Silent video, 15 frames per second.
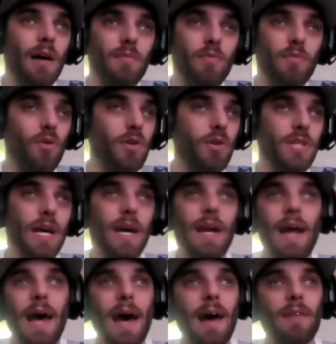before the second
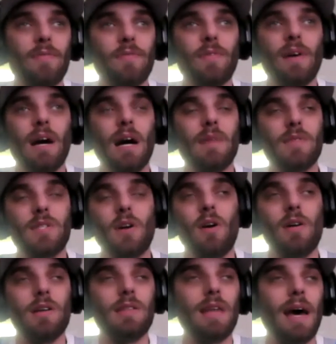half
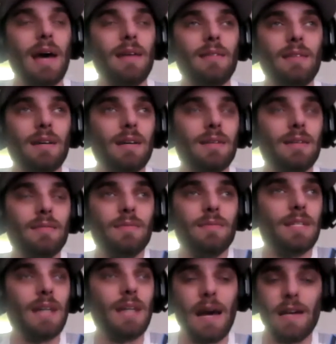started that the
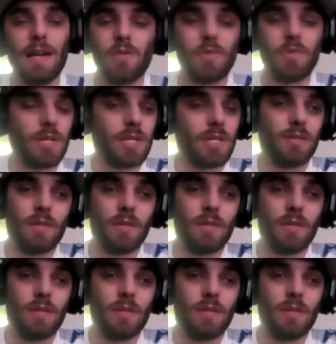Titans were just,